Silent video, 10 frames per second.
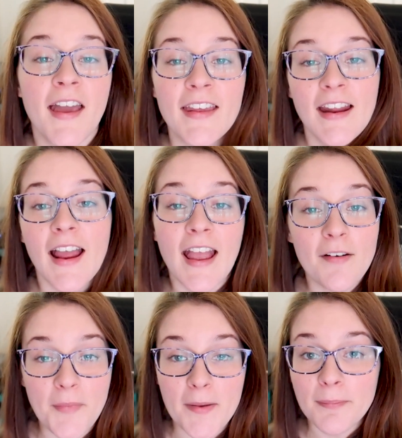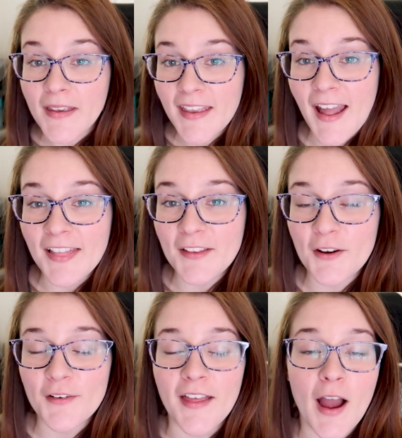then I have my big
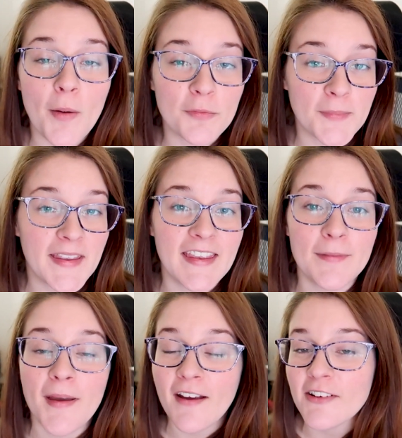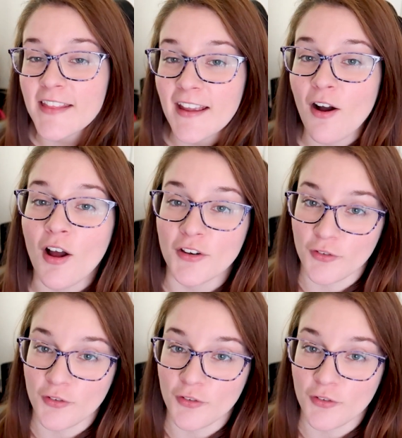calendar that helps me keep everything on